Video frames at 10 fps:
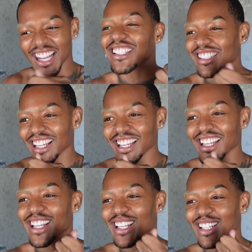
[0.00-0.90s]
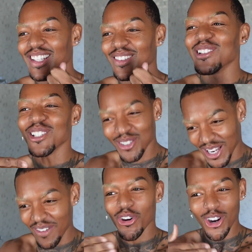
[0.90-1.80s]
Cause like, we doing
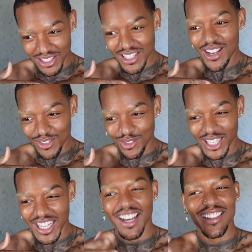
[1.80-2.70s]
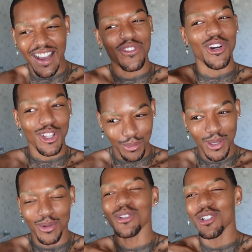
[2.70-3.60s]
that for ourselves right now, not for other
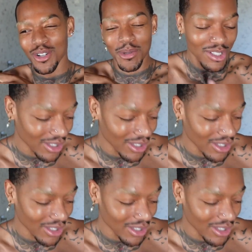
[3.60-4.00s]
people. You know what I mean?